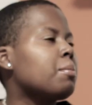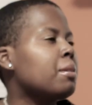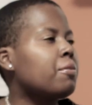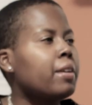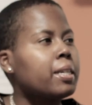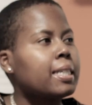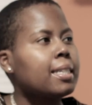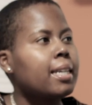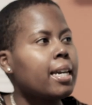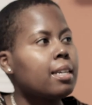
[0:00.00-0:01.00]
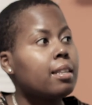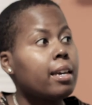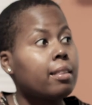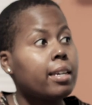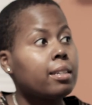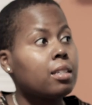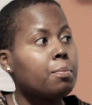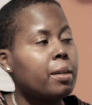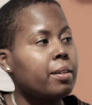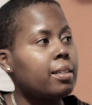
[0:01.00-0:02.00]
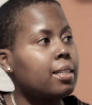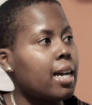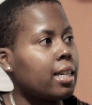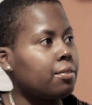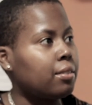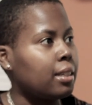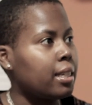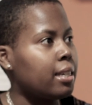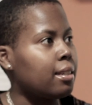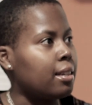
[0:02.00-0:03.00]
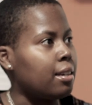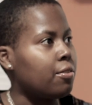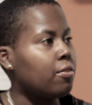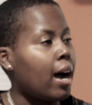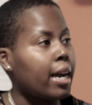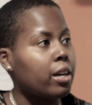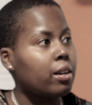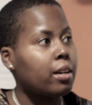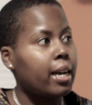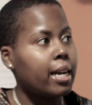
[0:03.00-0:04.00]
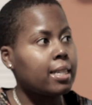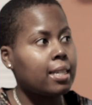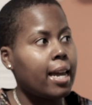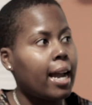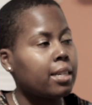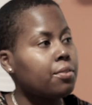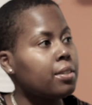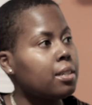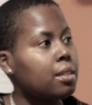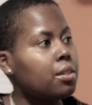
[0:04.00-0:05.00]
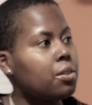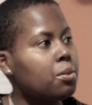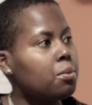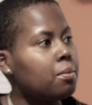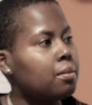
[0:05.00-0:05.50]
it be fair to say that that experience kind of lit the fire as an activist in you?